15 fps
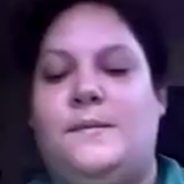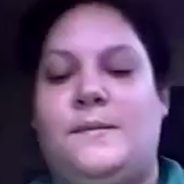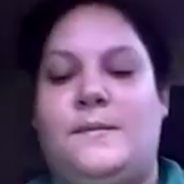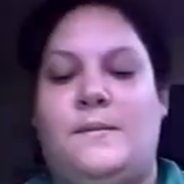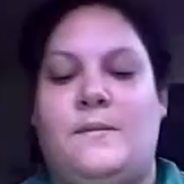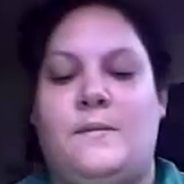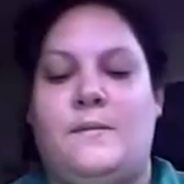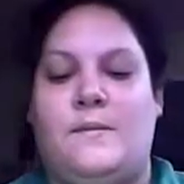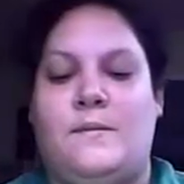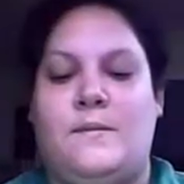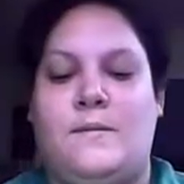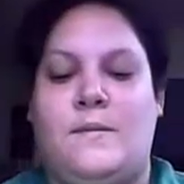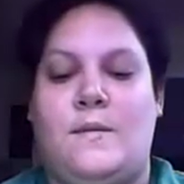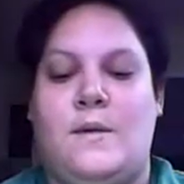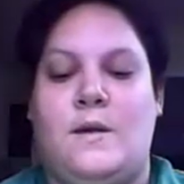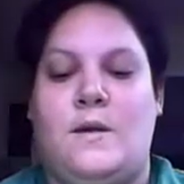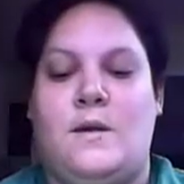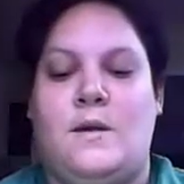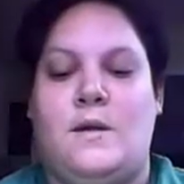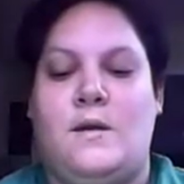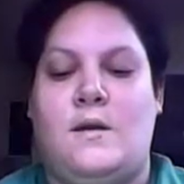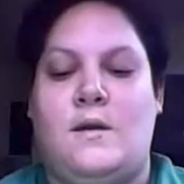
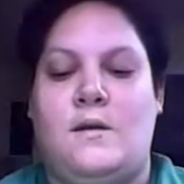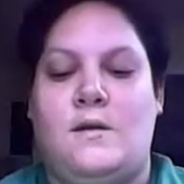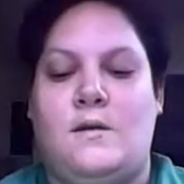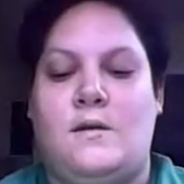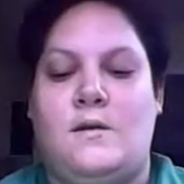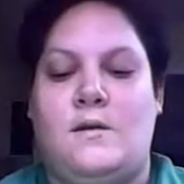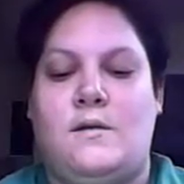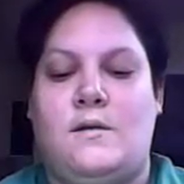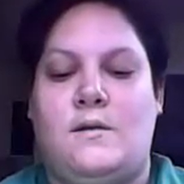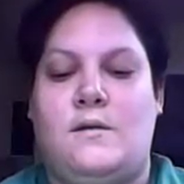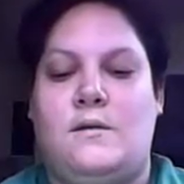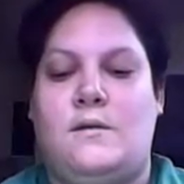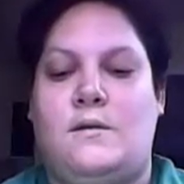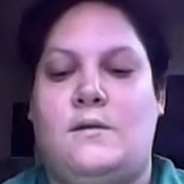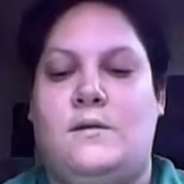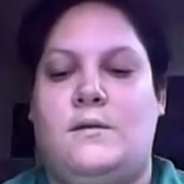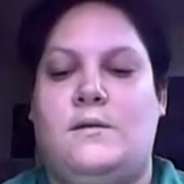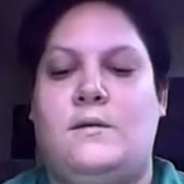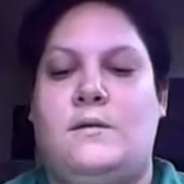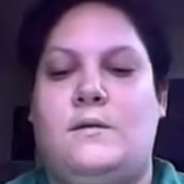Nothing is said.